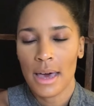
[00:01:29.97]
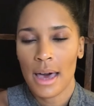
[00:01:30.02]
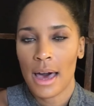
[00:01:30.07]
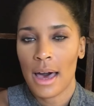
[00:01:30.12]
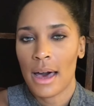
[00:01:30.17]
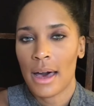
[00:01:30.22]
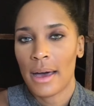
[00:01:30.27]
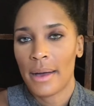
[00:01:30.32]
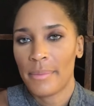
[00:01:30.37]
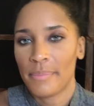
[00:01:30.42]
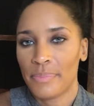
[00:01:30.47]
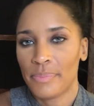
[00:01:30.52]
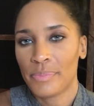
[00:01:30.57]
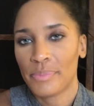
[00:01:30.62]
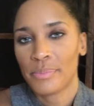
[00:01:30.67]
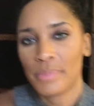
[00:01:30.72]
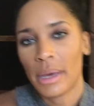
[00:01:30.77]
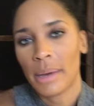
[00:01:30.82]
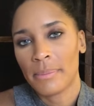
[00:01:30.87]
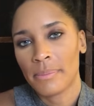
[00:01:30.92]
Um,
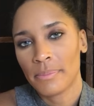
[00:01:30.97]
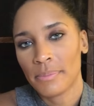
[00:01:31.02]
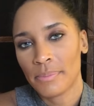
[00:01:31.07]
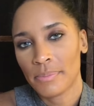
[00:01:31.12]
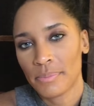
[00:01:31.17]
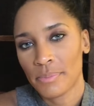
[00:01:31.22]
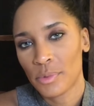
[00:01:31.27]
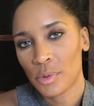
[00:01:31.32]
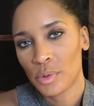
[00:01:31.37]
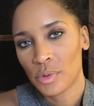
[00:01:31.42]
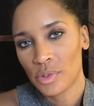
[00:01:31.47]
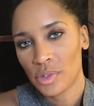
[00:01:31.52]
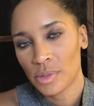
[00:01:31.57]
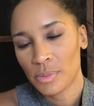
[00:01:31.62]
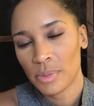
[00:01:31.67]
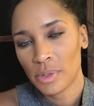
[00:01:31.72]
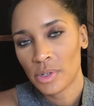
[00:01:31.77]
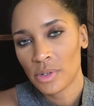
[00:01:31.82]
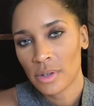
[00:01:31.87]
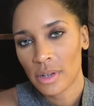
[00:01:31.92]
um,
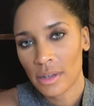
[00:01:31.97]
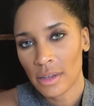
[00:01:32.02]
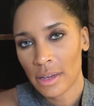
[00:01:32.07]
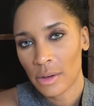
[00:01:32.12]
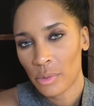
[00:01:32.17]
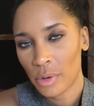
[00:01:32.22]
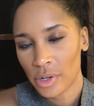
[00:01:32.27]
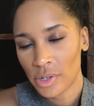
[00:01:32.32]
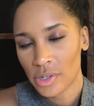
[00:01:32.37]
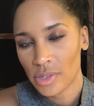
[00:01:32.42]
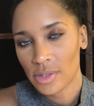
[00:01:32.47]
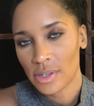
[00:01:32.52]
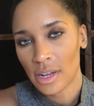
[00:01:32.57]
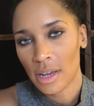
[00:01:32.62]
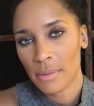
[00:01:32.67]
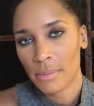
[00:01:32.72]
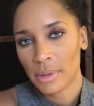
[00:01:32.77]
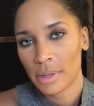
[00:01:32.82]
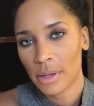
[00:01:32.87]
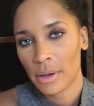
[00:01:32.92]
just put your questions
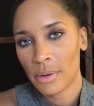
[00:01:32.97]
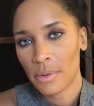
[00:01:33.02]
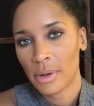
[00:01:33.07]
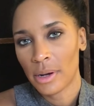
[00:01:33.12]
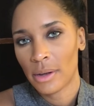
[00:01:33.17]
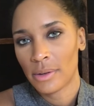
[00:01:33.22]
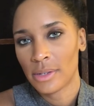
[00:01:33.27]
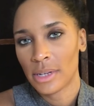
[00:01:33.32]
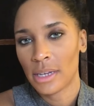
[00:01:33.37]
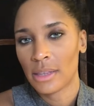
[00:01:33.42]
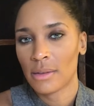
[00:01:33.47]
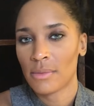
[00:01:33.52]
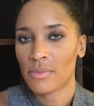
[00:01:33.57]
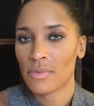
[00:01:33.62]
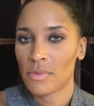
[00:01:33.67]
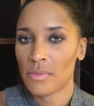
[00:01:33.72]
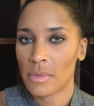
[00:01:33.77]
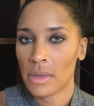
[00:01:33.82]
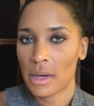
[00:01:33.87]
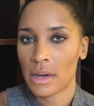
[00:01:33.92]
down below, and I'll take them
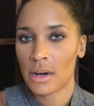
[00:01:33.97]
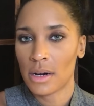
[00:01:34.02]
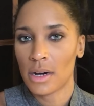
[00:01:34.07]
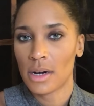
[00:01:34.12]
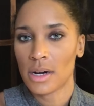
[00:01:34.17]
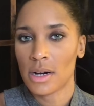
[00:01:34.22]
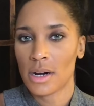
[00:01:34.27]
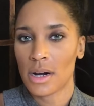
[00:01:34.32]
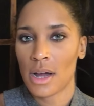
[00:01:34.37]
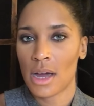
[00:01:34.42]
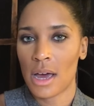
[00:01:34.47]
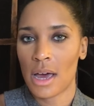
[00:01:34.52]
from there.